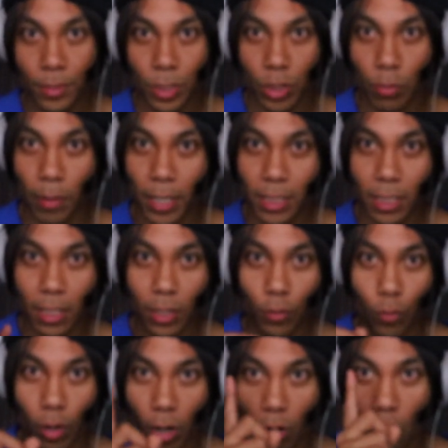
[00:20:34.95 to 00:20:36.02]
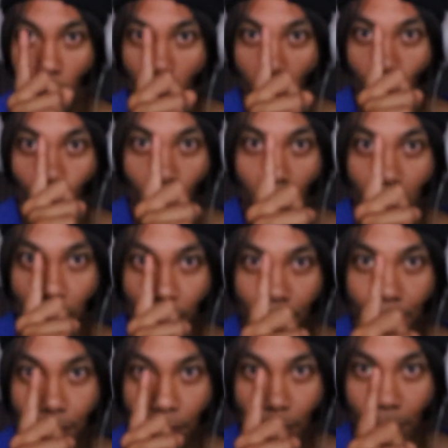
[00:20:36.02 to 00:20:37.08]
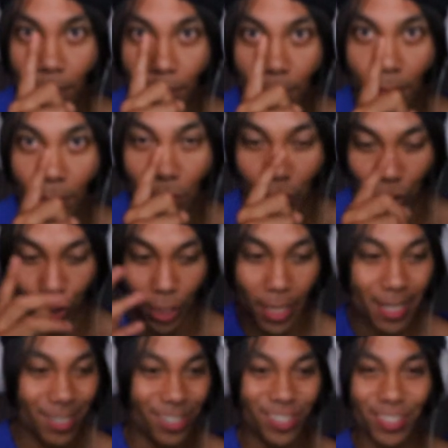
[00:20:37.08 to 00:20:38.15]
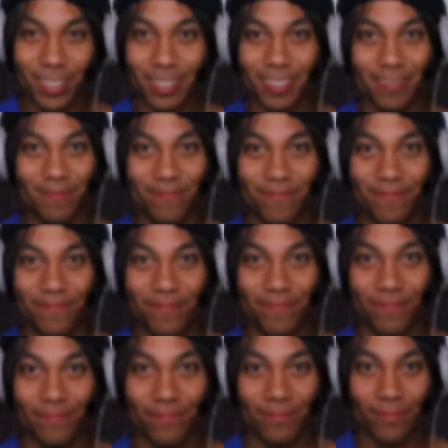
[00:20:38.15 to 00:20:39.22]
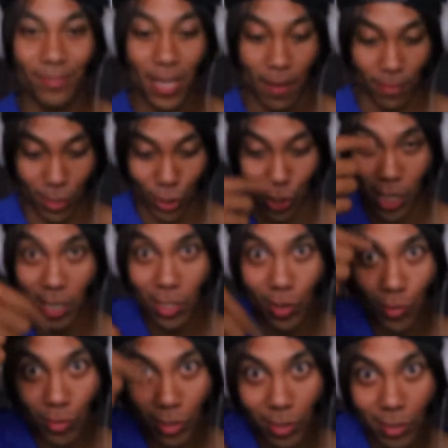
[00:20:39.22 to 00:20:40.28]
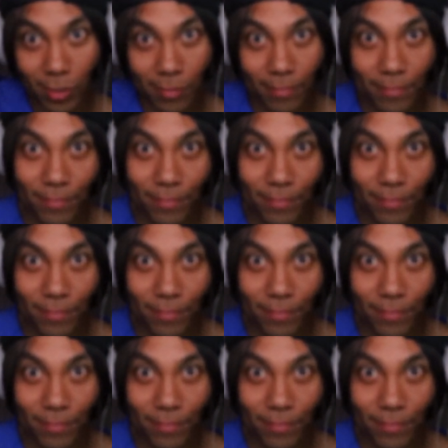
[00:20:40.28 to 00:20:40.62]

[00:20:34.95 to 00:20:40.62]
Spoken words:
So basically we're all one. There's genders. You have the genitals.